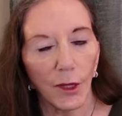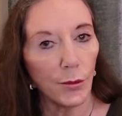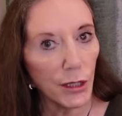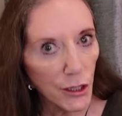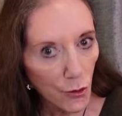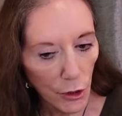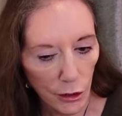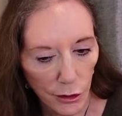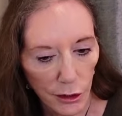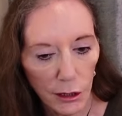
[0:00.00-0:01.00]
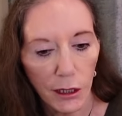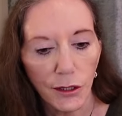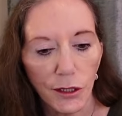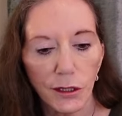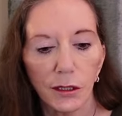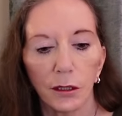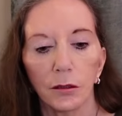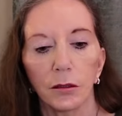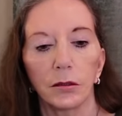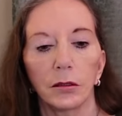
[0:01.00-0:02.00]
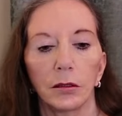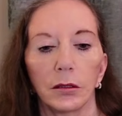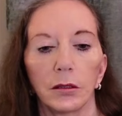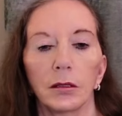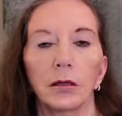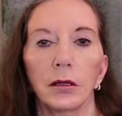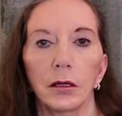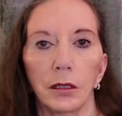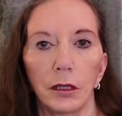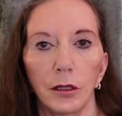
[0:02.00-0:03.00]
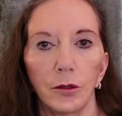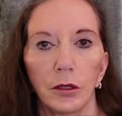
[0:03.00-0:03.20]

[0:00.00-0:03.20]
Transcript: it's rather nice, isn't it? You know?